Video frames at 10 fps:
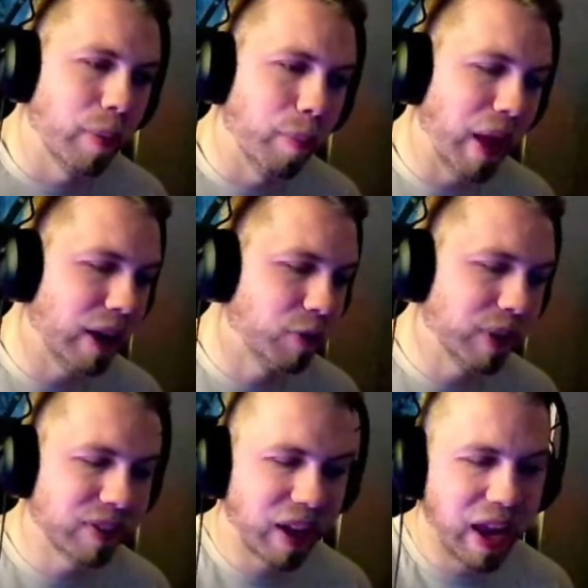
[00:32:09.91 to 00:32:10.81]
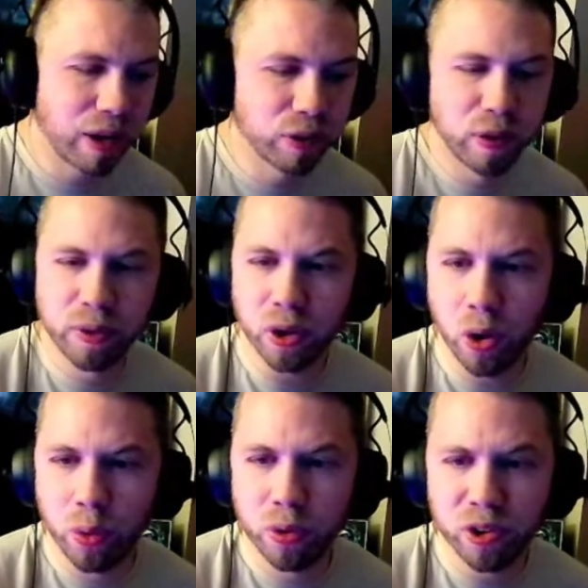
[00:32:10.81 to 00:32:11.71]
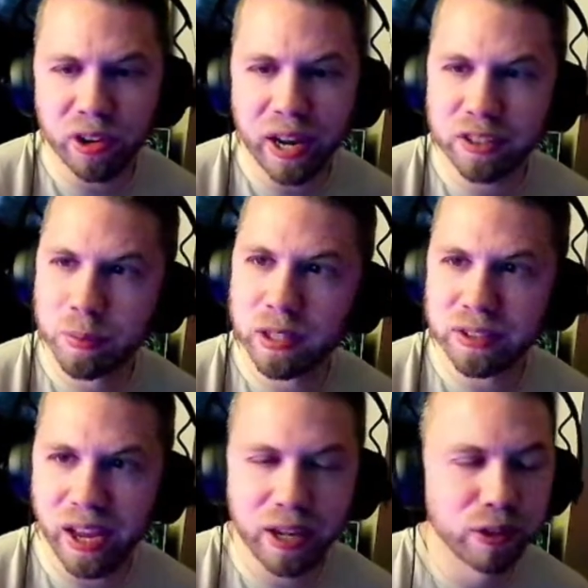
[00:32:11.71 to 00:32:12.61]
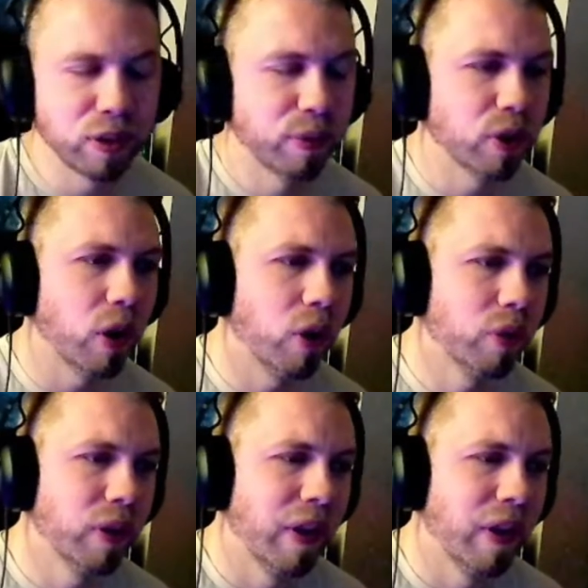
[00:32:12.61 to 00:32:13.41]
management scandals of their own, harassment scandals of their own,